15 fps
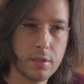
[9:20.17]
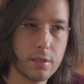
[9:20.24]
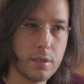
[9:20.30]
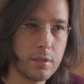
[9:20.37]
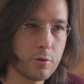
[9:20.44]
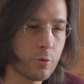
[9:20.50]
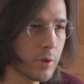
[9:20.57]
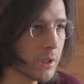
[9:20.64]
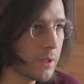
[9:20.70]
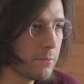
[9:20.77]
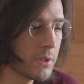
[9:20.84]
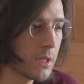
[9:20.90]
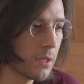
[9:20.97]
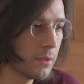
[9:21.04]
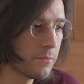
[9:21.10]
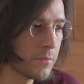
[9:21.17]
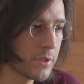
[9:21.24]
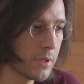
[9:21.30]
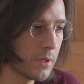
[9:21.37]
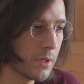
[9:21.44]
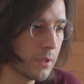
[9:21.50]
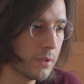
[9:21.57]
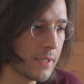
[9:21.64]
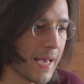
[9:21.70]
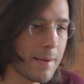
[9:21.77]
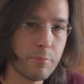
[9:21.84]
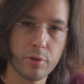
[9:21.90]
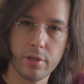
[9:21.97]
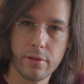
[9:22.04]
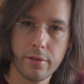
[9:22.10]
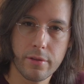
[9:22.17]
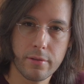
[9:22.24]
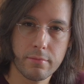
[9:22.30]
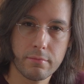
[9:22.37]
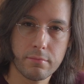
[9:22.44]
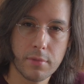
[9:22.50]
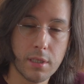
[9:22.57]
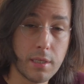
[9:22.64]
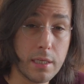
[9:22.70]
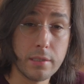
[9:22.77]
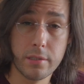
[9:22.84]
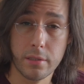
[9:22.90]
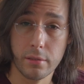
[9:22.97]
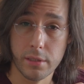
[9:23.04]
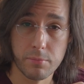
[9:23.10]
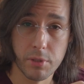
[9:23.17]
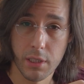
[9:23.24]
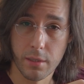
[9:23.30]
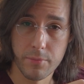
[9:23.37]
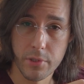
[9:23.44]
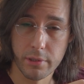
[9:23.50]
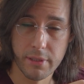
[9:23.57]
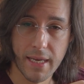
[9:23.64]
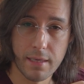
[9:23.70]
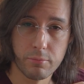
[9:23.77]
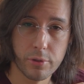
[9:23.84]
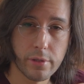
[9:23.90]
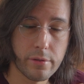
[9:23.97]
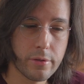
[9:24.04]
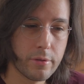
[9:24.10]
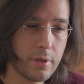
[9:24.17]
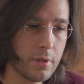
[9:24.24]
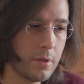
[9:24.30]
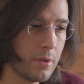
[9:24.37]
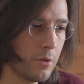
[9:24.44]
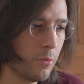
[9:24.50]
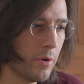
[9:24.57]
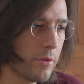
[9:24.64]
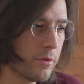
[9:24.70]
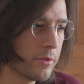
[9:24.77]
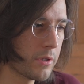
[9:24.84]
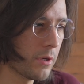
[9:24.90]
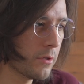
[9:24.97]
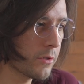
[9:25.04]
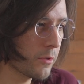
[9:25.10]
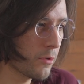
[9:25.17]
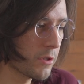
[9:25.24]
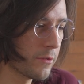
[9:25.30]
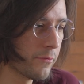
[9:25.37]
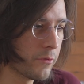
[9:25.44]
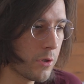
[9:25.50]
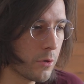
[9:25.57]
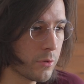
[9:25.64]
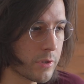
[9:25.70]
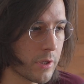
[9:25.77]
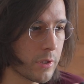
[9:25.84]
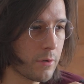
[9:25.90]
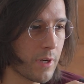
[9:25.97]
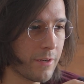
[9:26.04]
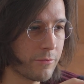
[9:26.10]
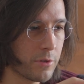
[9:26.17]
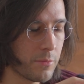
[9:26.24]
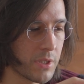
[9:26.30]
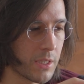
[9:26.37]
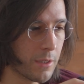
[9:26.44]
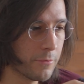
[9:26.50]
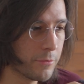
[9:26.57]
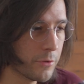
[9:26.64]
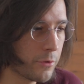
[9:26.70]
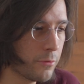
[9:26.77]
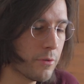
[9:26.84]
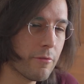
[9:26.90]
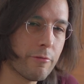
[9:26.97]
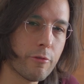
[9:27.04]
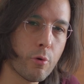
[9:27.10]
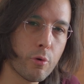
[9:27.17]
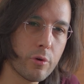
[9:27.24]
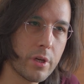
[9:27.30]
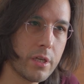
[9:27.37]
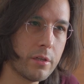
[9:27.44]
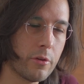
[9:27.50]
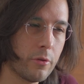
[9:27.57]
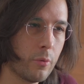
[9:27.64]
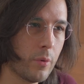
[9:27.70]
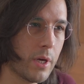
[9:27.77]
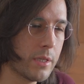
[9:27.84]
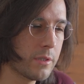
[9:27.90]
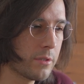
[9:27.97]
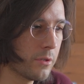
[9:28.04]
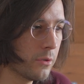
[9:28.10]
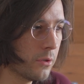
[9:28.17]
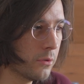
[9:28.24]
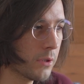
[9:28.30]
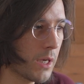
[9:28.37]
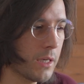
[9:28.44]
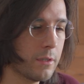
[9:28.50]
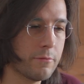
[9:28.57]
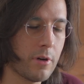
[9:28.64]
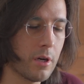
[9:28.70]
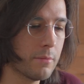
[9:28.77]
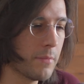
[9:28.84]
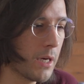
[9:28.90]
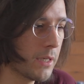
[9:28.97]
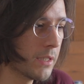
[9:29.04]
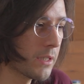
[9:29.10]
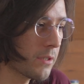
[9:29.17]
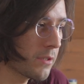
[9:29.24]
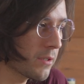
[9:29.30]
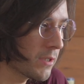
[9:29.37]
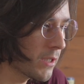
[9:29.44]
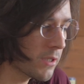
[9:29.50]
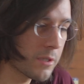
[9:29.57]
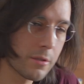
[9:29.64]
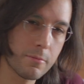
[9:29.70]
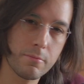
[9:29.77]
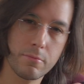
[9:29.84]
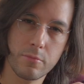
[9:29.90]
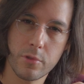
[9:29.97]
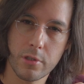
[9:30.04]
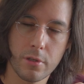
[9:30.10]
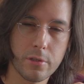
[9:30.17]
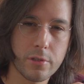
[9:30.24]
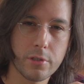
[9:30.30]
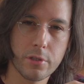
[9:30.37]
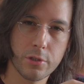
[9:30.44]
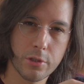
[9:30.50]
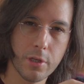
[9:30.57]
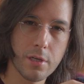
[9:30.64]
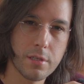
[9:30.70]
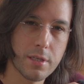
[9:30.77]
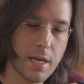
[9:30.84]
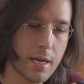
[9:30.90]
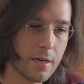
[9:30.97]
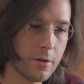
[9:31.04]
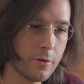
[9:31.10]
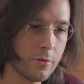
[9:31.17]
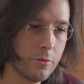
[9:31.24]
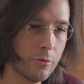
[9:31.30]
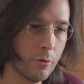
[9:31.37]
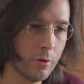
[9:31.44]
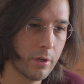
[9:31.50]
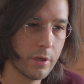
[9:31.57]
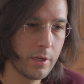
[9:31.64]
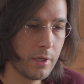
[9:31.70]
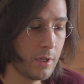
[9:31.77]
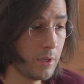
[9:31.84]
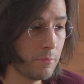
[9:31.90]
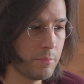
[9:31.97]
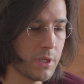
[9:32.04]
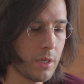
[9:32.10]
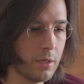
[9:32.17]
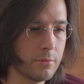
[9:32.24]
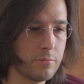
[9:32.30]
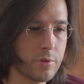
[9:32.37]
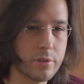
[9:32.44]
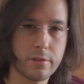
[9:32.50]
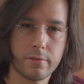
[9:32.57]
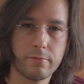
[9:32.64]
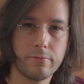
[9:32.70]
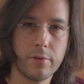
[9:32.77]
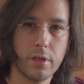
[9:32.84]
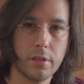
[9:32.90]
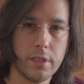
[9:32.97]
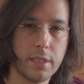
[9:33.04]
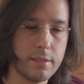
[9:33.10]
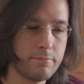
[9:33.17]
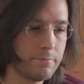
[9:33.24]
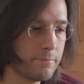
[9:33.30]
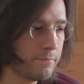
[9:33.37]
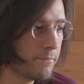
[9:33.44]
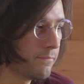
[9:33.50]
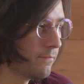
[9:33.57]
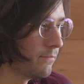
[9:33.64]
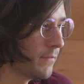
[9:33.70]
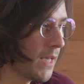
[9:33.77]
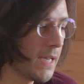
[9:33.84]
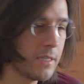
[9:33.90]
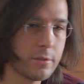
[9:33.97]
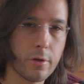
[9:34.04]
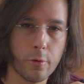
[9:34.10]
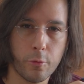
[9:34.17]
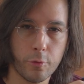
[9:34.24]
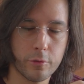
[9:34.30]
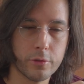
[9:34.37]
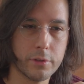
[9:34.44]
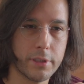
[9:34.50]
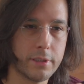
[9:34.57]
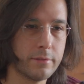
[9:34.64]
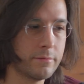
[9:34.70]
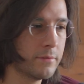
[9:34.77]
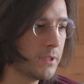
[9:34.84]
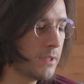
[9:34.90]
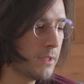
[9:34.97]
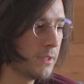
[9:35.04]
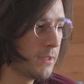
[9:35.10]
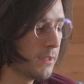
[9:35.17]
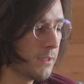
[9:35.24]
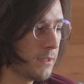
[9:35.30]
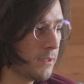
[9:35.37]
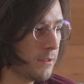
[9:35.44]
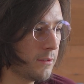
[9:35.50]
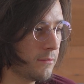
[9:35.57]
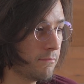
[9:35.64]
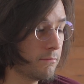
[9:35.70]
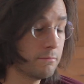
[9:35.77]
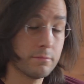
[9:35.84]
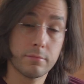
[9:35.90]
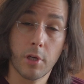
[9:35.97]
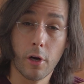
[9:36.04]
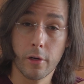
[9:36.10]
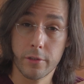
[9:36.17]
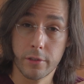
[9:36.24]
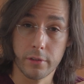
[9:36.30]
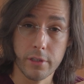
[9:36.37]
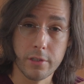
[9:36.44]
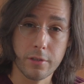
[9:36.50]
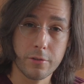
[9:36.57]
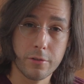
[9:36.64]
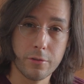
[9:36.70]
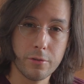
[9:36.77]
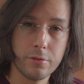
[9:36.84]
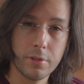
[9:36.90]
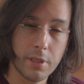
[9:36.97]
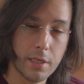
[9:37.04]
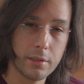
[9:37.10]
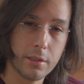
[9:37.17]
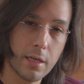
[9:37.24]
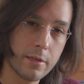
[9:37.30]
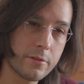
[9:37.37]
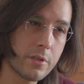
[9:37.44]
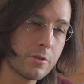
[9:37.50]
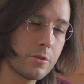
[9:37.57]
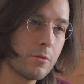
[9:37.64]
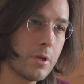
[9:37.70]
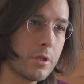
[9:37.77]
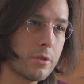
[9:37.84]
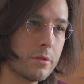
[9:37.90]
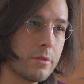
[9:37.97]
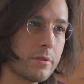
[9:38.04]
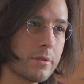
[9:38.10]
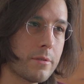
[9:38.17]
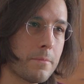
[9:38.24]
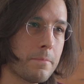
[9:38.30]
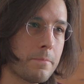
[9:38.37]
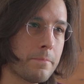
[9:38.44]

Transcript: It quickly becomes a labyrinth. It instantly becomes a labyrinth, where there's all sorts of notes that you have to be careful to avoid, otherwise the whole kind of harmonic system starts to shut down or become just very atonal and hard to listen to in a lot of situations.